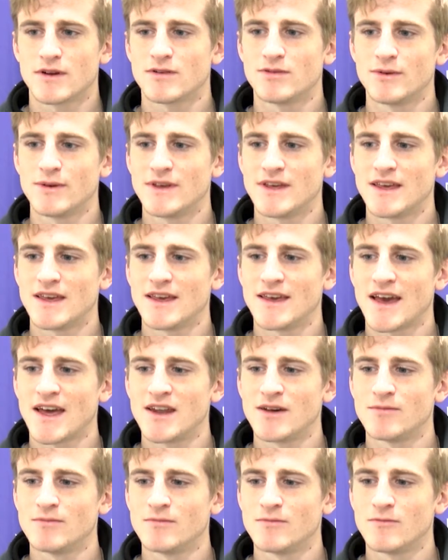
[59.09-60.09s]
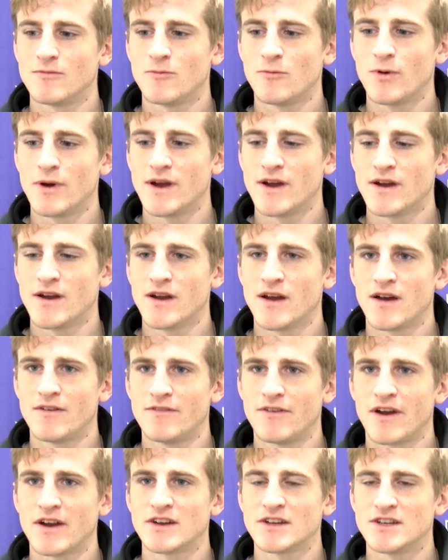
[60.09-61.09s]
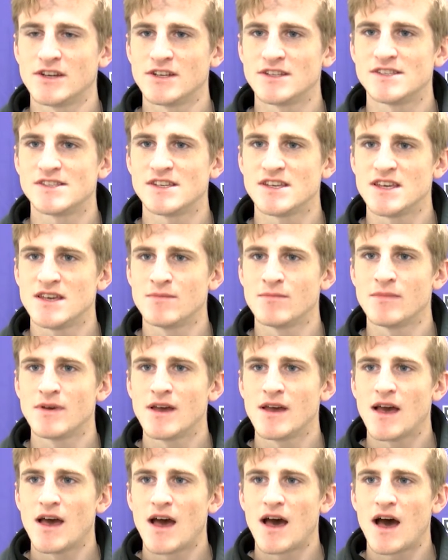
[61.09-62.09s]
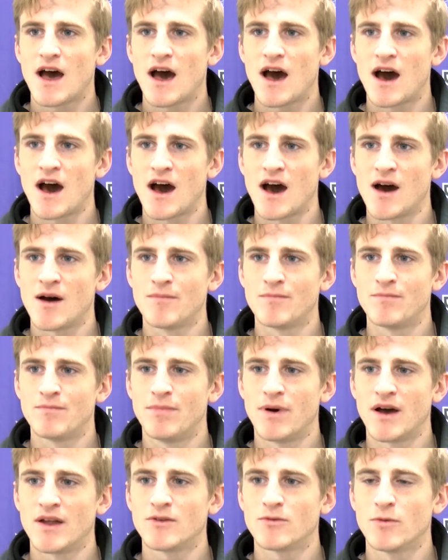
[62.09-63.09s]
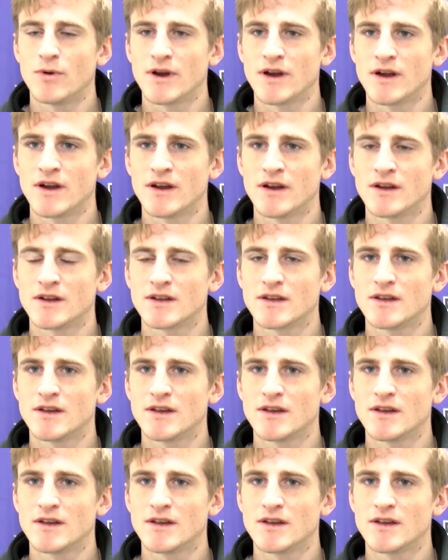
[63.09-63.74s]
we can get them. We're a very good team, but we're